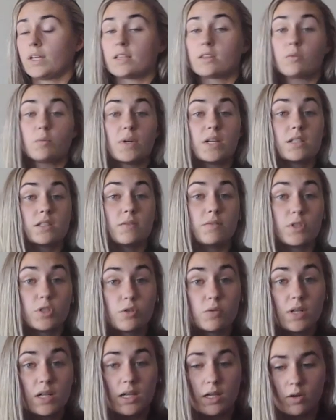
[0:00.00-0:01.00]
like the rings of a
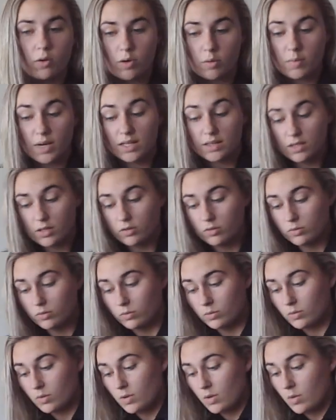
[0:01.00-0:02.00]
tree, or my
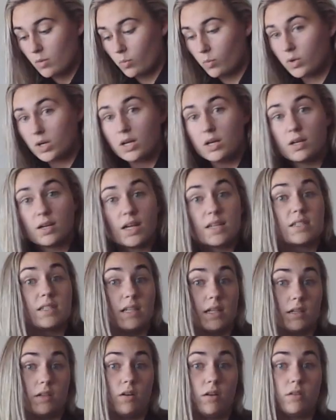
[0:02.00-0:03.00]
little wooden
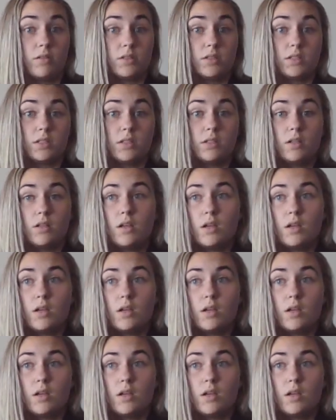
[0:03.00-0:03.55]
nesting dolls.